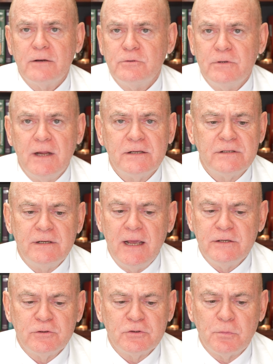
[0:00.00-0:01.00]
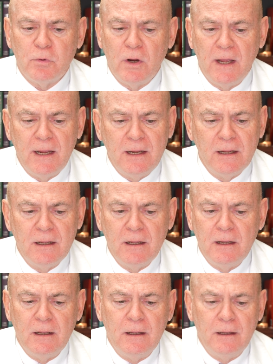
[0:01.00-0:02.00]
Trudescent nasal spray,
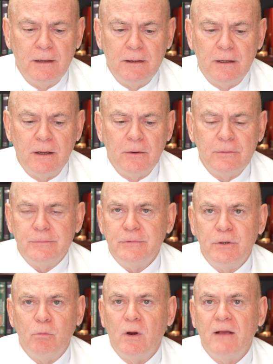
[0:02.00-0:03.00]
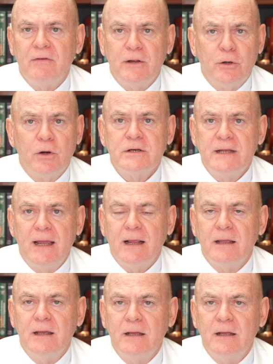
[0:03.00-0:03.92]
Ubrevely, Nurtec.